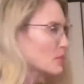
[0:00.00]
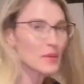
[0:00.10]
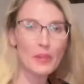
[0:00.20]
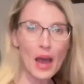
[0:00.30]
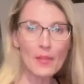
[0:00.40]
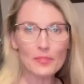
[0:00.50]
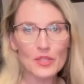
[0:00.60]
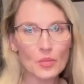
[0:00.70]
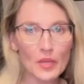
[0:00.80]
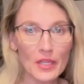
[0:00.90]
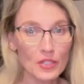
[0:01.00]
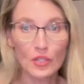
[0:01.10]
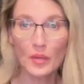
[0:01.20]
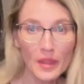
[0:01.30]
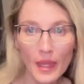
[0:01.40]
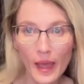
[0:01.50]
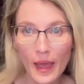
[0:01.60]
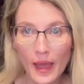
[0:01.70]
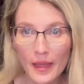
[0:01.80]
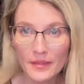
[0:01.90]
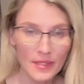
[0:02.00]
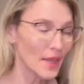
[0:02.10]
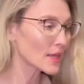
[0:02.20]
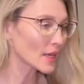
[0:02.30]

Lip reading: bebop between doing that, taking